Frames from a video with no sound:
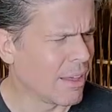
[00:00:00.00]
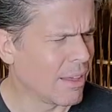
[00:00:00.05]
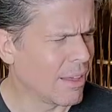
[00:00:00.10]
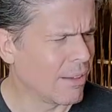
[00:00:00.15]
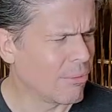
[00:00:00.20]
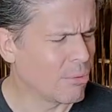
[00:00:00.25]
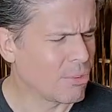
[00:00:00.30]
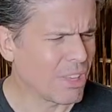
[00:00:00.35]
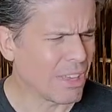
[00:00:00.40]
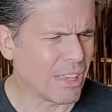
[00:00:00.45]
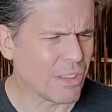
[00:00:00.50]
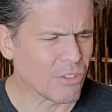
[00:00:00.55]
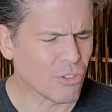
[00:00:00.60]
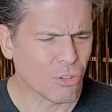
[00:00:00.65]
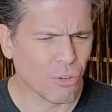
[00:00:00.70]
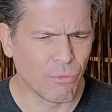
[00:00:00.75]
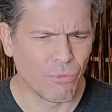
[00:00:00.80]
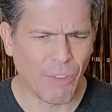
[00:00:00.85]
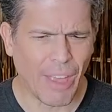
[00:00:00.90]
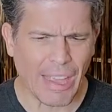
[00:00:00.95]
it was like a
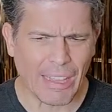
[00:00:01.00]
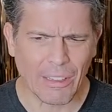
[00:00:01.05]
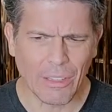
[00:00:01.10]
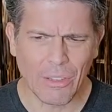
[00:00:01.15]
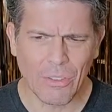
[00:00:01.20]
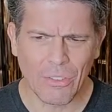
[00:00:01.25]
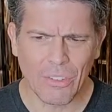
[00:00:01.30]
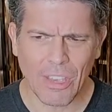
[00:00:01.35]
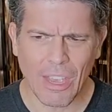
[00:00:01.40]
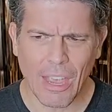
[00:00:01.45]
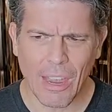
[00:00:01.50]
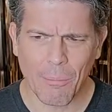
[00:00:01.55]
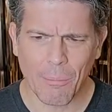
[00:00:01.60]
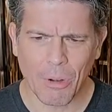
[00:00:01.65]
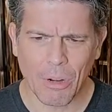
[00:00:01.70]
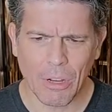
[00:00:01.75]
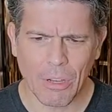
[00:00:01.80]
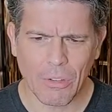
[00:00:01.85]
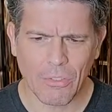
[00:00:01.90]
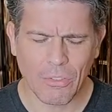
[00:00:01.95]
surveillance
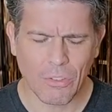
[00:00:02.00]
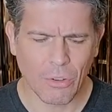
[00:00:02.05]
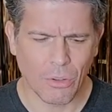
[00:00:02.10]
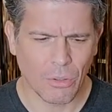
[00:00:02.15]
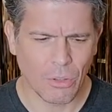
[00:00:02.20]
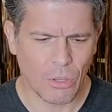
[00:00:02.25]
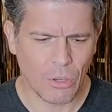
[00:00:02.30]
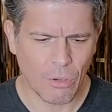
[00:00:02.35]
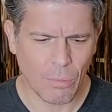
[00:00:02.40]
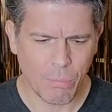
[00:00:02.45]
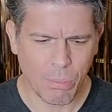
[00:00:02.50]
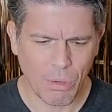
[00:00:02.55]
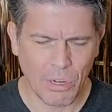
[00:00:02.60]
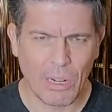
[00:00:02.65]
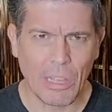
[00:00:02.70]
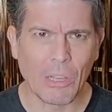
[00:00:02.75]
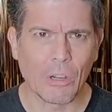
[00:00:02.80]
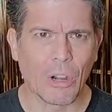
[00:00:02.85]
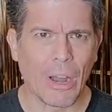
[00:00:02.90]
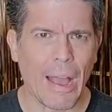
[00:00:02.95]
camera so that you could put it
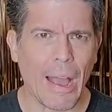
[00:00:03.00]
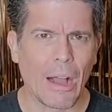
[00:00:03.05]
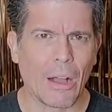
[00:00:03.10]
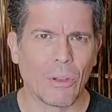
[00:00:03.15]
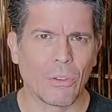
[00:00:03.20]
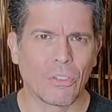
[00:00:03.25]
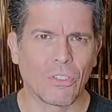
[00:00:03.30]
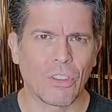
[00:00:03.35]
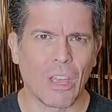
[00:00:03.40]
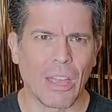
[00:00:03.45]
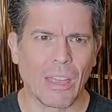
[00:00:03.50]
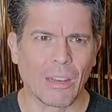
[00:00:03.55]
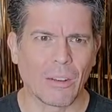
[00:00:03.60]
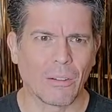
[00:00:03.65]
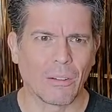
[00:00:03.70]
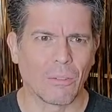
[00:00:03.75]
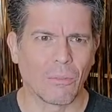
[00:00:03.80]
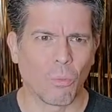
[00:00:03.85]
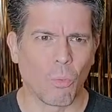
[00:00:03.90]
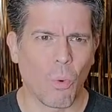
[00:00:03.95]
in your house
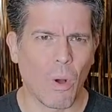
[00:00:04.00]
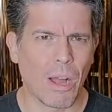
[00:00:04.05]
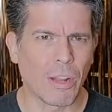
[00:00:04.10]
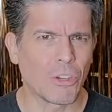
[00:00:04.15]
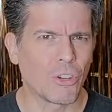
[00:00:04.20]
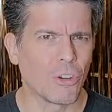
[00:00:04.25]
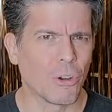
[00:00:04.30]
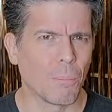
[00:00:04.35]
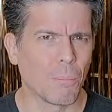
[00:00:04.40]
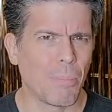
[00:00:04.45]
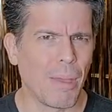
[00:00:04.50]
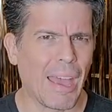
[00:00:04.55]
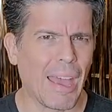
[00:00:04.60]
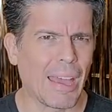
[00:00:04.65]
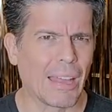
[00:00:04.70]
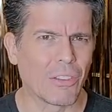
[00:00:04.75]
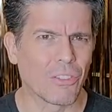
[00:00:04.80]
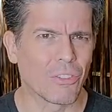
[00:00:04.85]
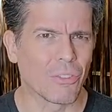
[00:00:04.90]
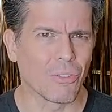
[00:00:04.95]
and watch your
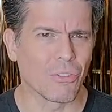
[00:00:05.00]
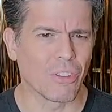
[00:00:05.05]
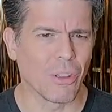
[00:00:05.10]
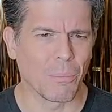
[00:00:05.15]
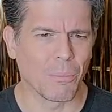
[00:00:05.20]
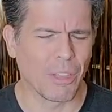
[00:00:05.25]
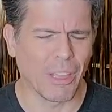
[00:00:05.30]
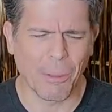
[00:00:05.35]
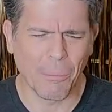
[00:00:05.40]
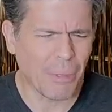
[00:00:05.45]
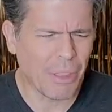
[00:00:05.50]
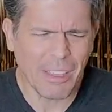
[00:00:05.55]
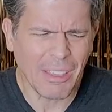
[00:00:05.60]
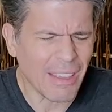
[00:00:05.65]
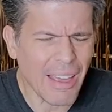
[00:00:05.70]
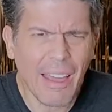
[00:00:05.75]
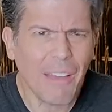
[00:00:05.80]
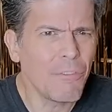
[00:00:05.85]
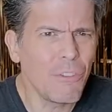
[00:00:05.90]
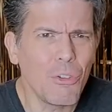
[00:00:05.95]
pets or something. I'm like,
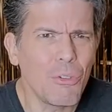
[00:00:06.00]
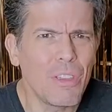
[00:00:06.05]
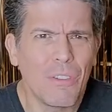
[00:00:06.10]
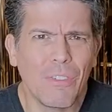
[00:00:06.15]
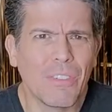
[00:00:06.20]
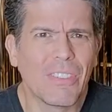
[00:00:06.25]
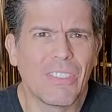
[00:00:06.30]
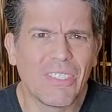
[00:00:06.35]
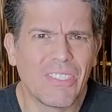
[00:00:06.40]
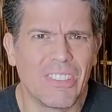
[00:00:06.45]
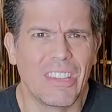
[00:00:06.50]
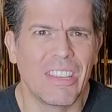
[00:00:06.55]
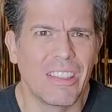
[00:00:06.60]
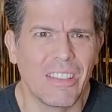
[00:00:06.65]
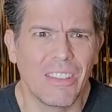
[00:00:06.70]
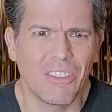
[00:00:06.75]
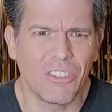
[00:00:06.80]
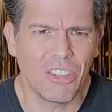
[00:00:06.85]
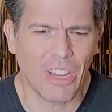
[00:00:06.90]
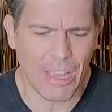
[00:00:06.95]
have you even seen
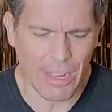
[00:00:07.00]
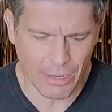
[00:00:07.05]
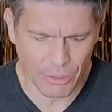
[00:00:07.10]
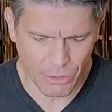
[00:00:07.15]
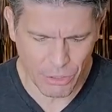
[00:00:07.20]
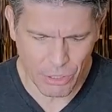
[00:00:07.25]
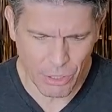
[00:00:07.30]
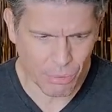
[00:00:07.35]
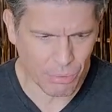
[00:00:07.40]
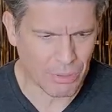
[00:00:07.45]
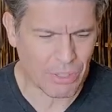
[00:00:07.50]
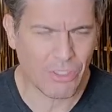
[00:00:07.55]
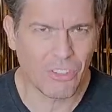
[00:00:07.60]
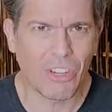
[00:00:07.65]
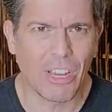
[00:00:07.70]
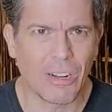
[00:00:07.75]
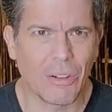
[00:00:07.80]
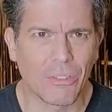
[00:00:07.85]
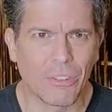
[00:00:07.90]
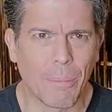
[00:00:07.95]
this channel? Do you know what this
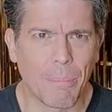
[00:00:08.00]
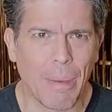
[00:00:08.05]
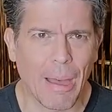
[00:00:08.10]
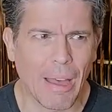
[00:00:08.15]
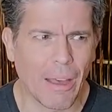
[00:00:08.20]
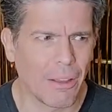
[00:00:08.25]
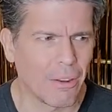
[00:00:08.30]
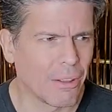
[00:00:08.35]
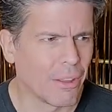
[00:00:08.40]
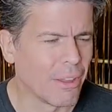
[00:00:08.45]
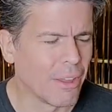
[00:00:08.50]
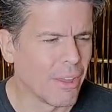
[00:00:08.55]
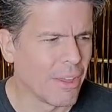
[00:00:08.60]
channel is about?